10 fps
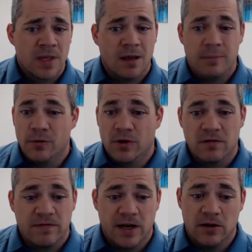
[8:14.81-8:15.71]
A big one for
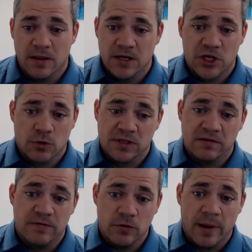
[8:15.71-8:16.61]
Fidelity this year was the
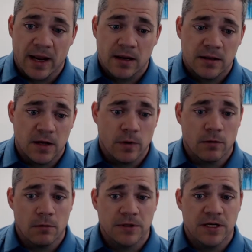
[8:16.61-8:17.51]
food bank that we
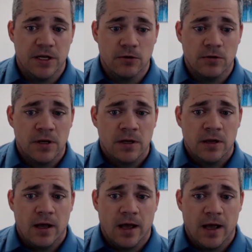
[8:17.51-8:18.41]
were able to do
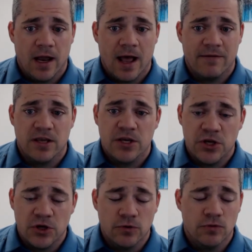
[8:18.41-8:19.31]
and have a
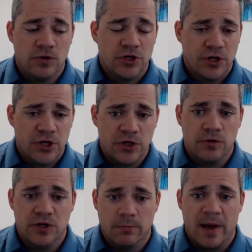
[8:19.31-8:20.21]

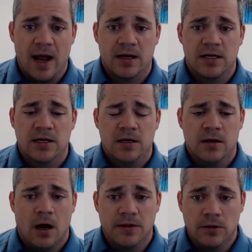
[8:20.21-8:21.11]
huge impact
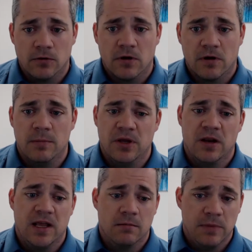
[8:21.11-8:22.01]
on the local
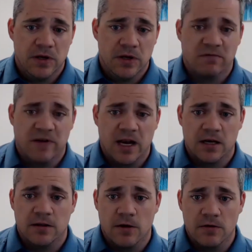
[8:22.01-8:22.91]
community and meals
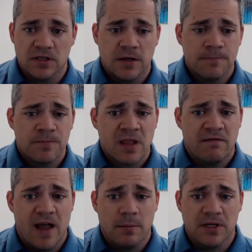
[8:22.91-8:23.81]
provided to those
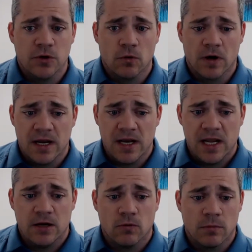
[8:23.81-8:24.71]
families who are in
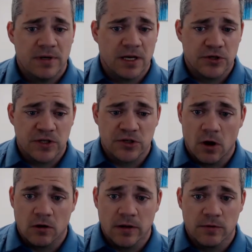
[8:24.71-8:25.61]
need or potentially
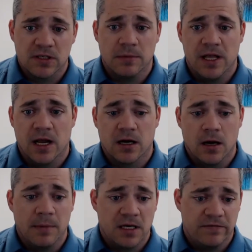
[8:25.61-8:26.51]
struggling with some of the
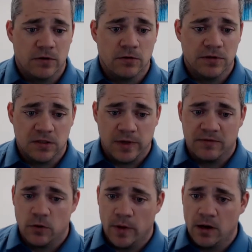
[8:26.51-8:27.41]
economic difficulties we have
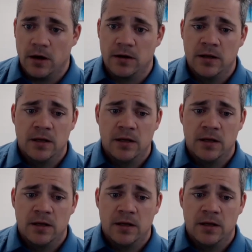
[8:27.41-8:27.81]
going on